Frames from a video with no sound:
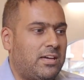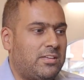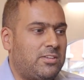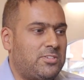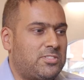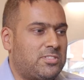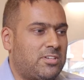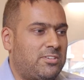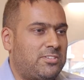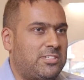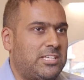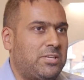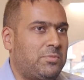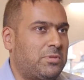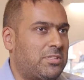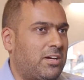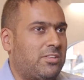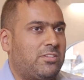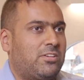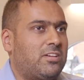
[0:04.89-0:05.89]
you start dealing
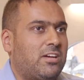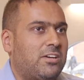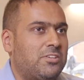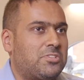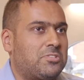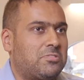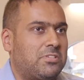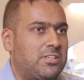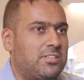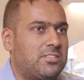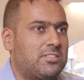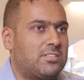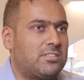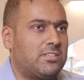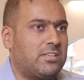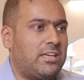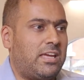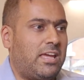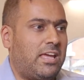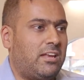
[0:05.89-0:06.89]
with other
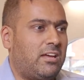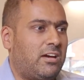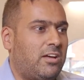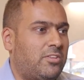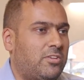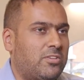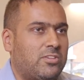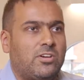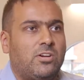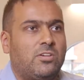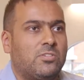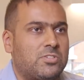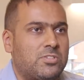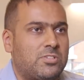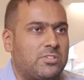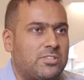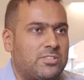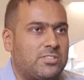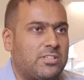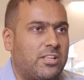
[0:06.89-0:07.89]
countries and other
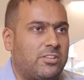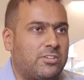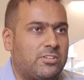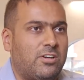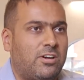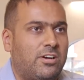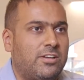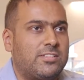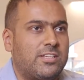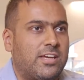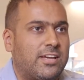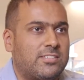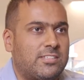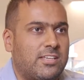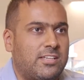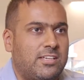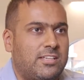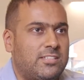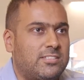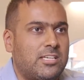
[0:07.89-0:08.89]
cultures and other contexts,
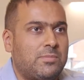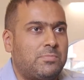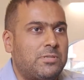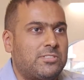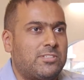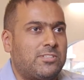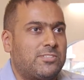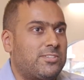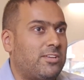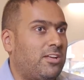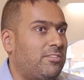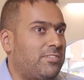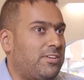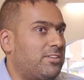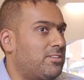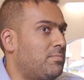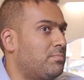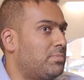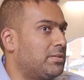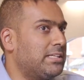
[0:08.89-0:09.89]
it exhibits itself
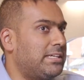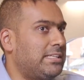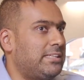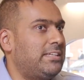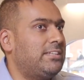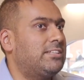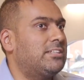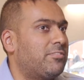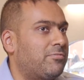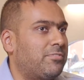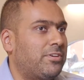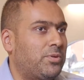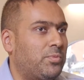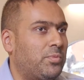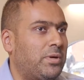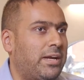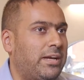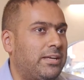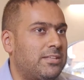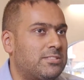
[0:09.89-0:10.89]
in completely different
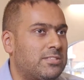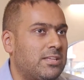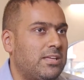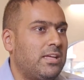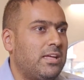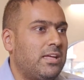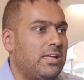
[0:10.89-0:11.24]
ways.